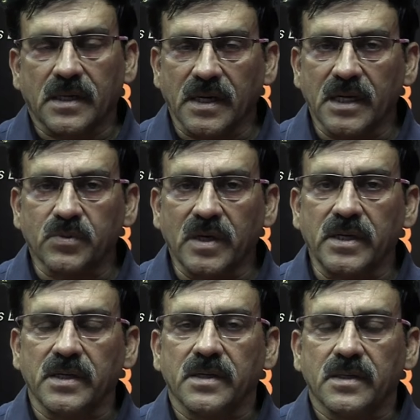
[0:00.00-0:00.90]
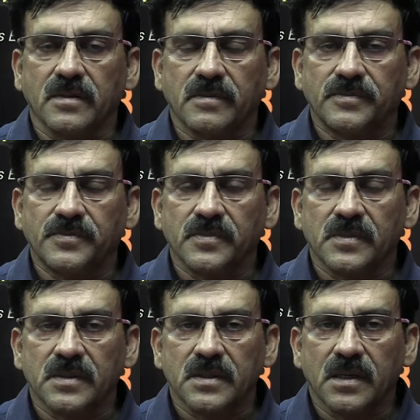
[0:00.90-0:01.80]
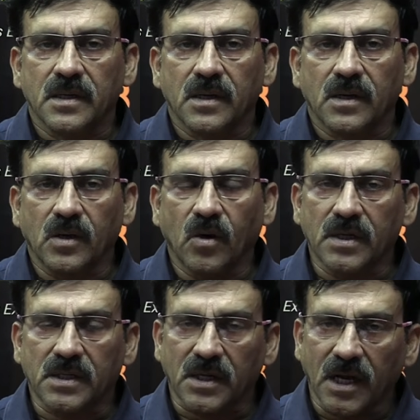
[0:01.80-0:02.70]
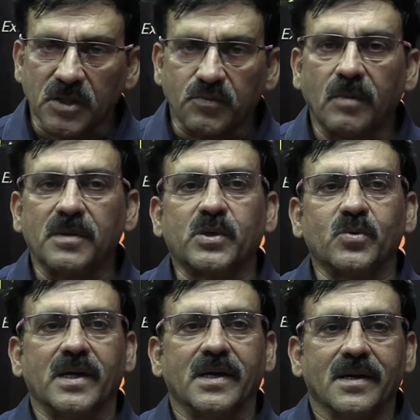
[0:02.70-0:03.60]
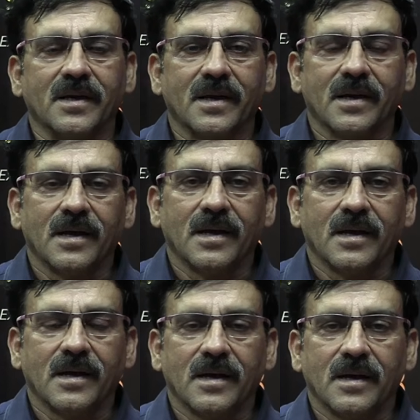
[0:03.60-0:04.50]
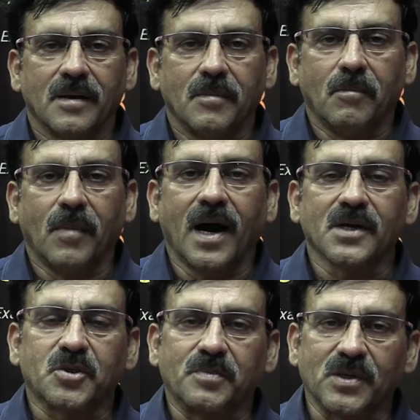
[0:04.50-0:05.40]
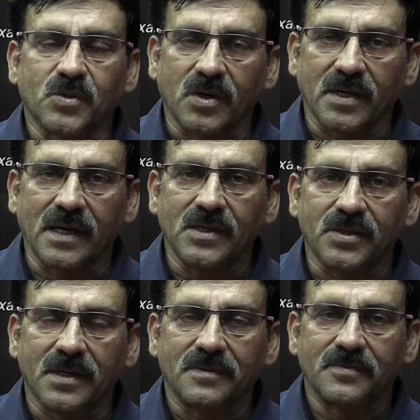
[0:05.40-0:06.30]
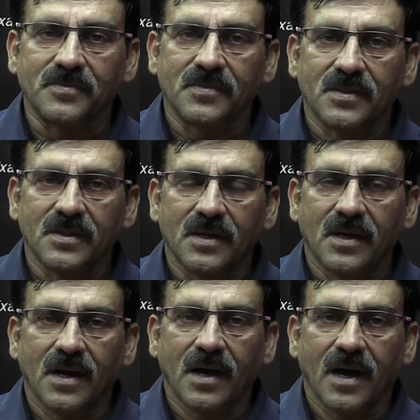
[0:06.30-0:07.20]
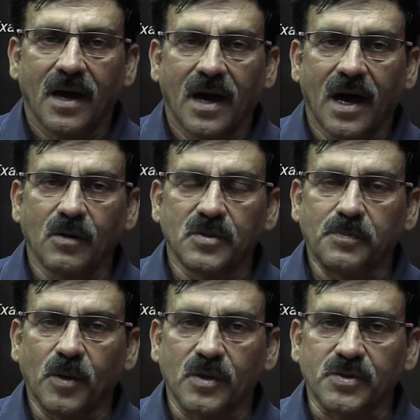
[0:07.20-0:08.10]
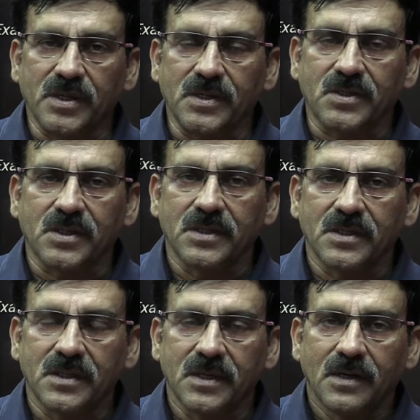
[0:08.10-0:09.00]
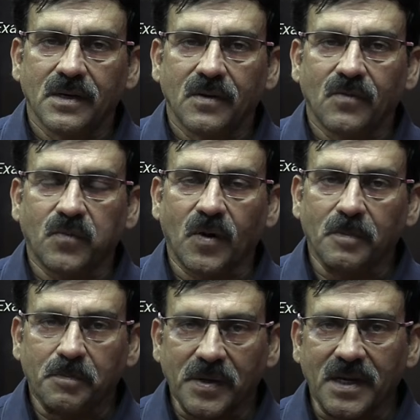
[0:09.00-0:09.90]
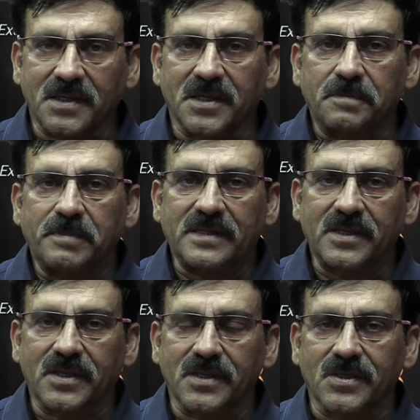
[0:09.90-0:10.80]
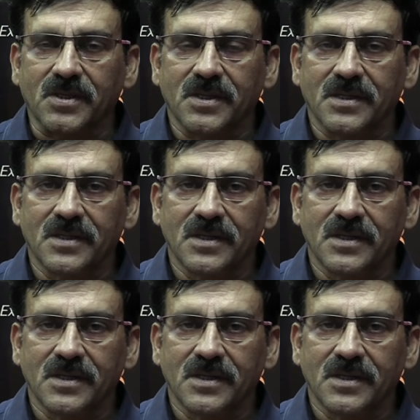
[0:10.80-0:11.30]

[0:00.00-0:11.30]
gradually got transformed into a mass-based organization. How the policies from prayers and petitions